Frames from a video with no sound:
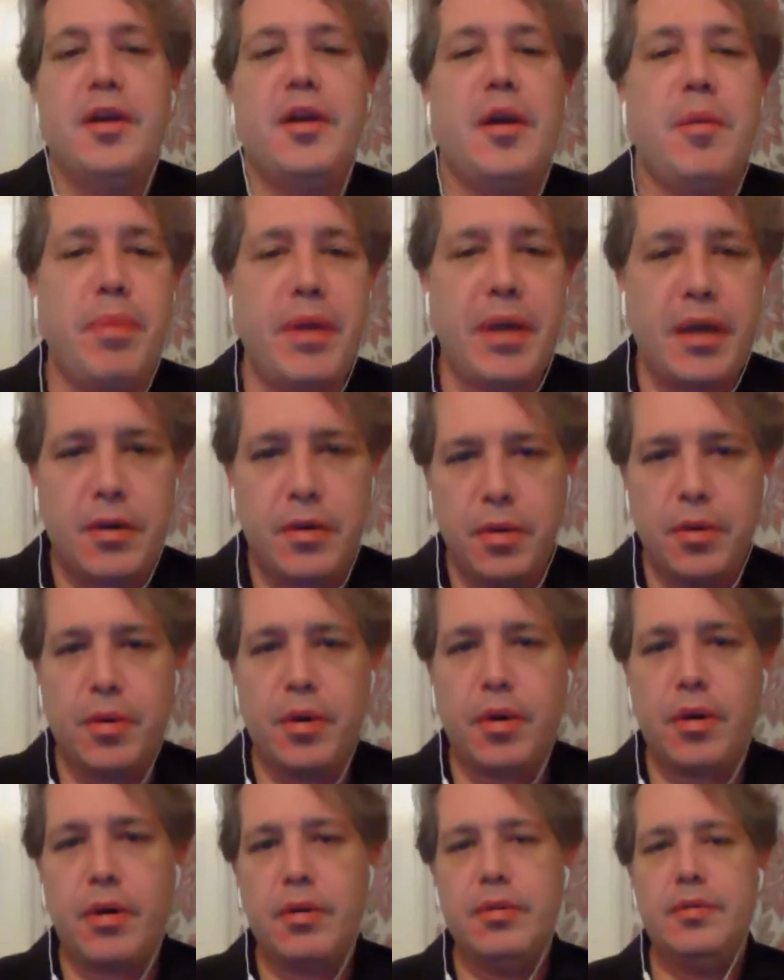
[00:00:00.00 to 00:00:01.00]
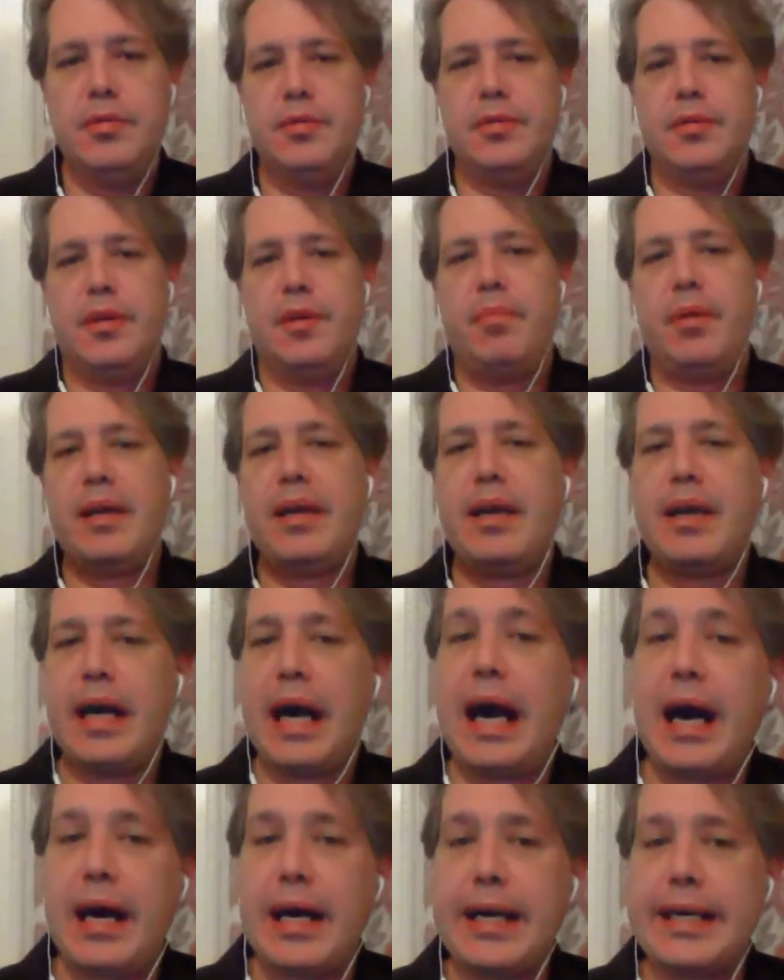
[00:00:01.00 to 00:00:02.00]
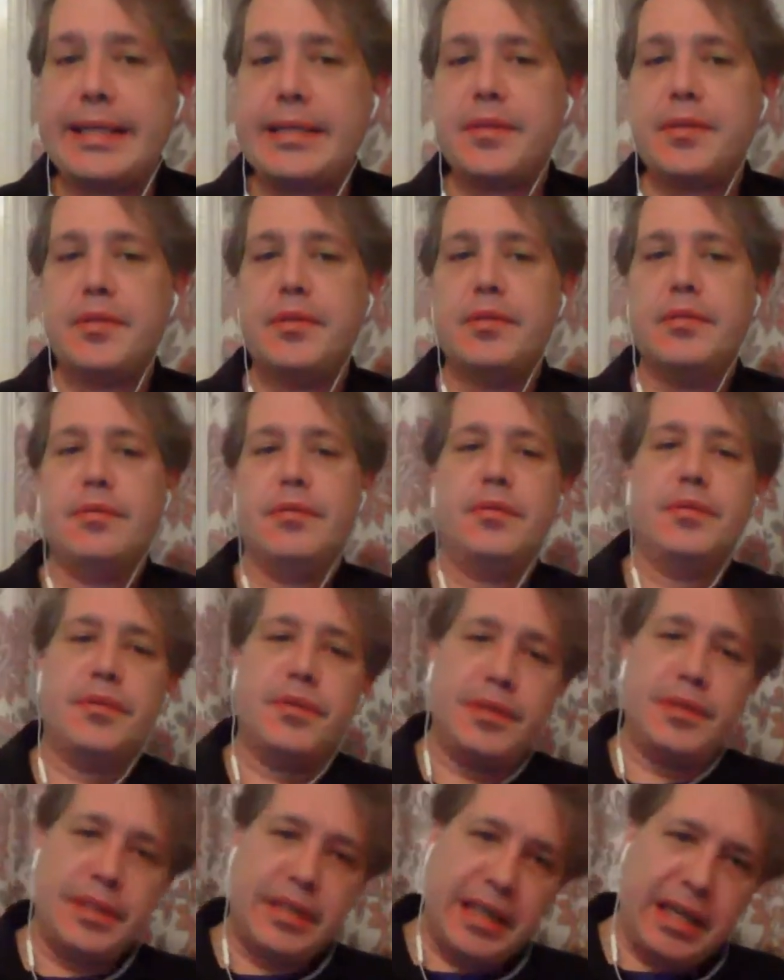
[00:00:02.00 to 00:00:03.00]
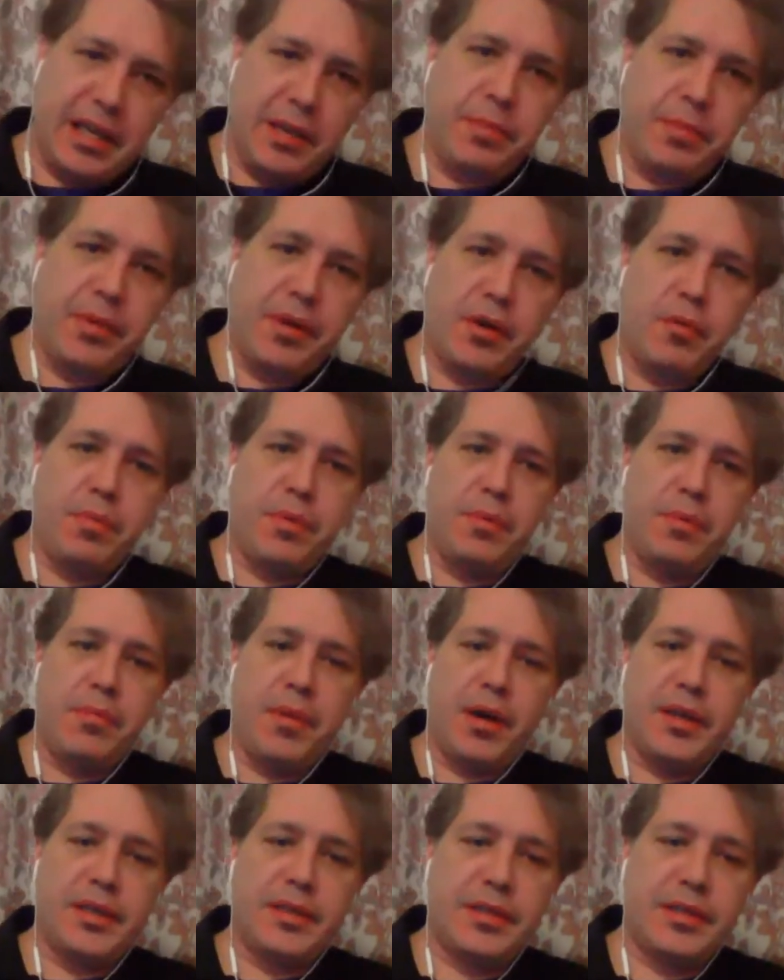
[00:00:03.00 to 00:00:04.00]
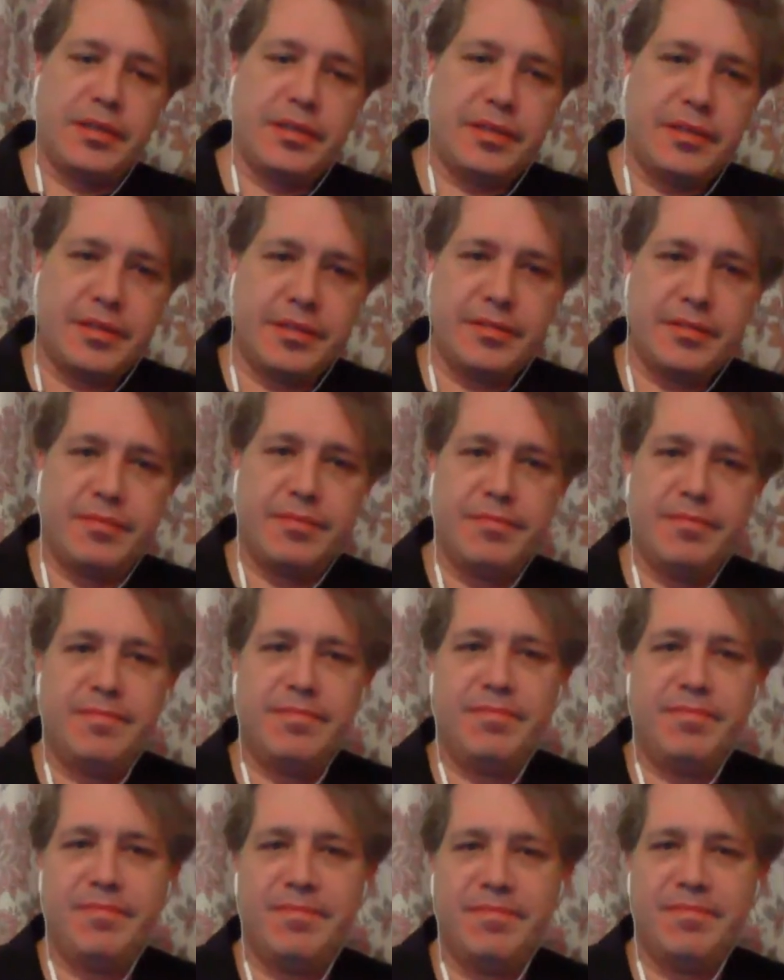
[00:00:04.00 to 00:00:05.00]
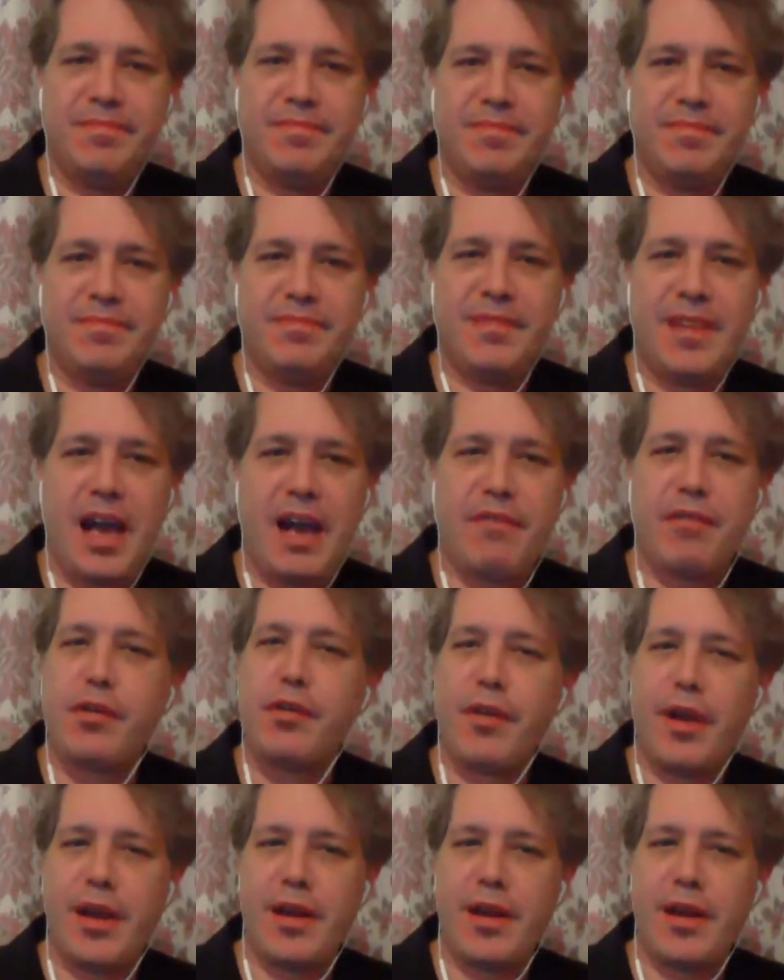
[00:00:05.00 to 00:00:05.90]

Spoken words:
be cool, be kind, and keep an open mind. Have a great